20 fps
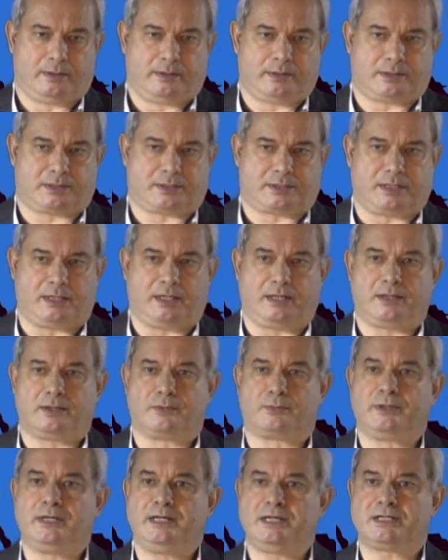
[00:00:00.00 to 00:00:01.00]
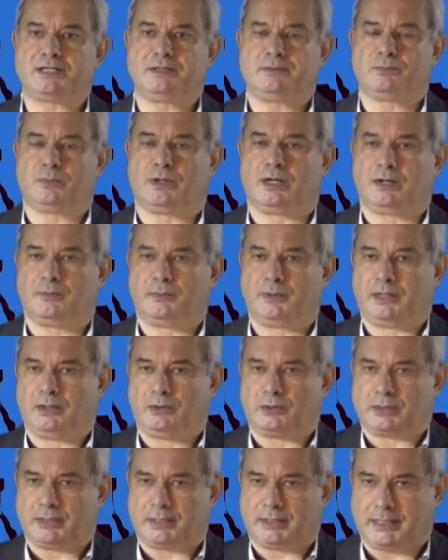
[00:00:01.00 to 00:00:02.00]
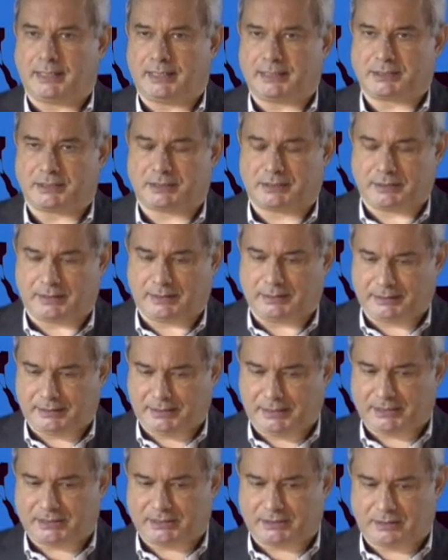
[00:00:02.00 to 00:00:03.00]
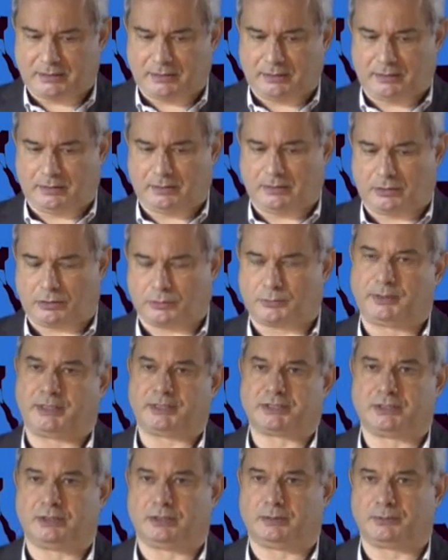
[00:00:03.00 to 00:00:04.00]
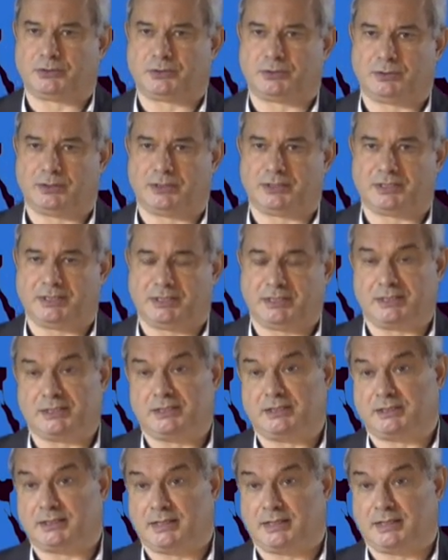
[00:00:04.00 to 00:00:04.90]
See, the reason why we're looking at these threats and opportunities is